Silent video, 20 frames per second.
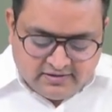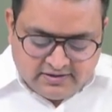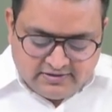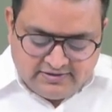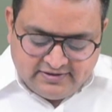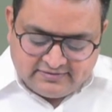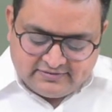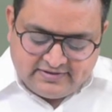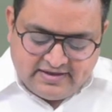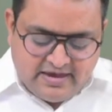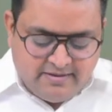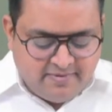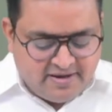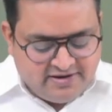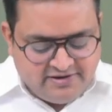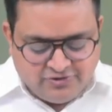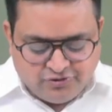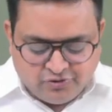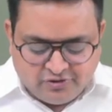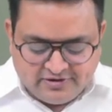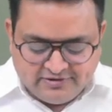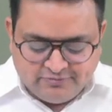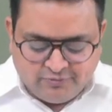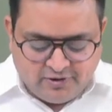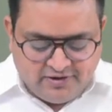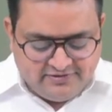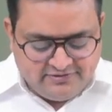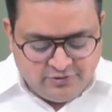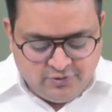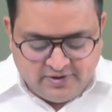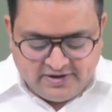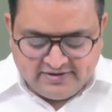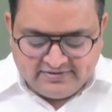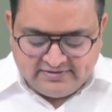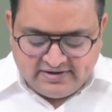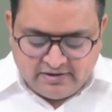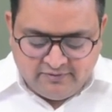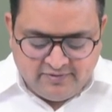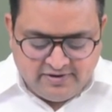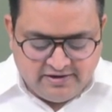The scheme and insurance policy, you
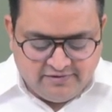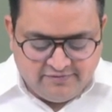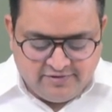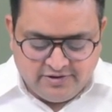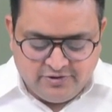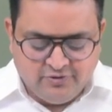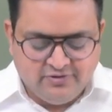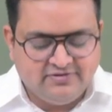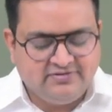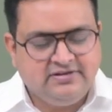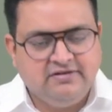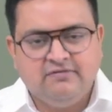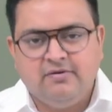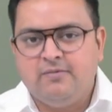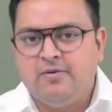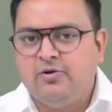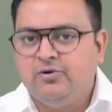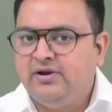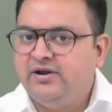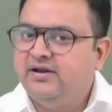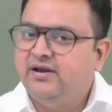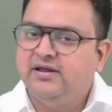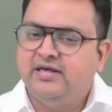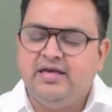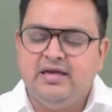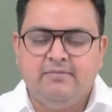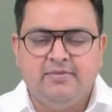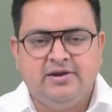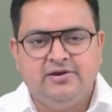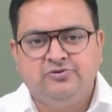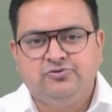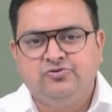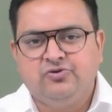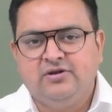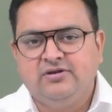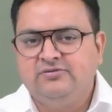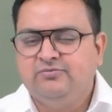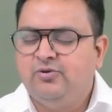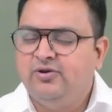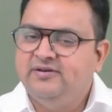understand, whenever you receive amount under scheme and
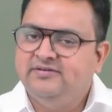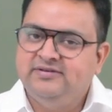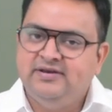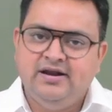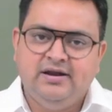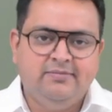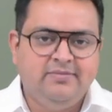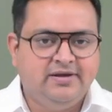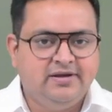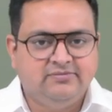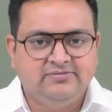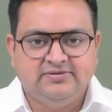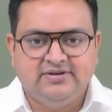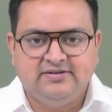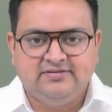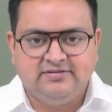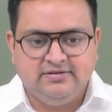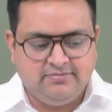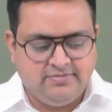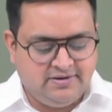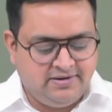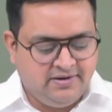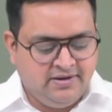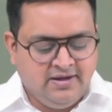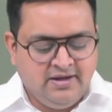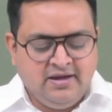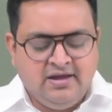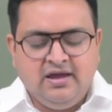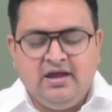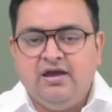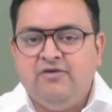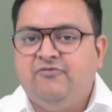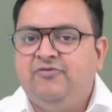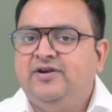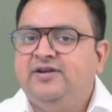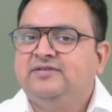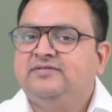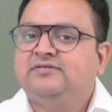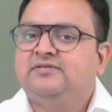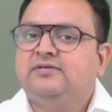insurance policy, it becomes taxable. If
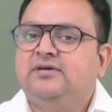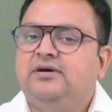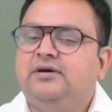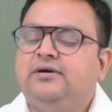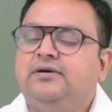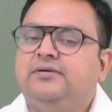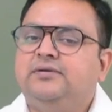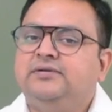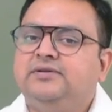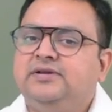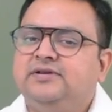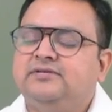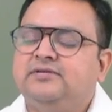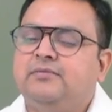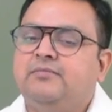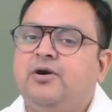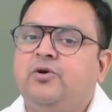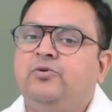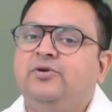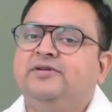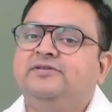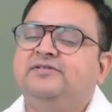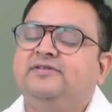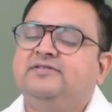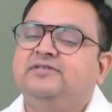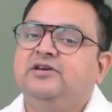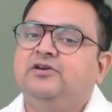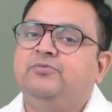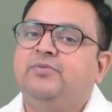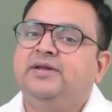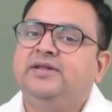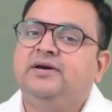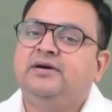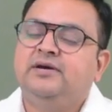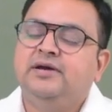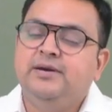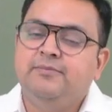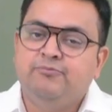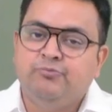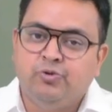it is this amount is received by
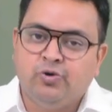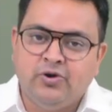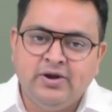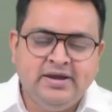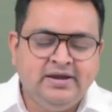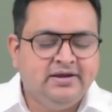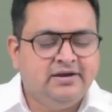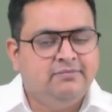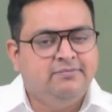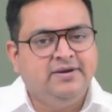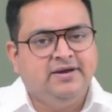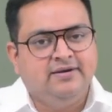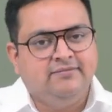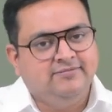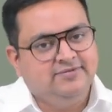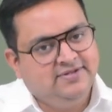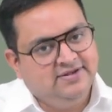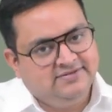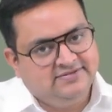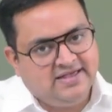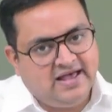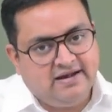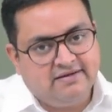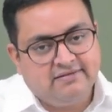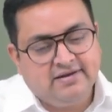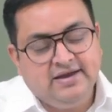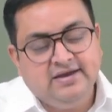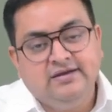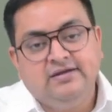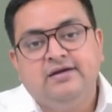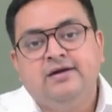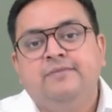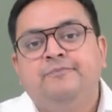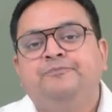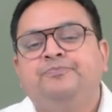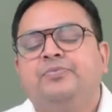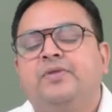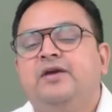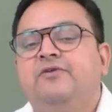the employee, it becomes their salary income.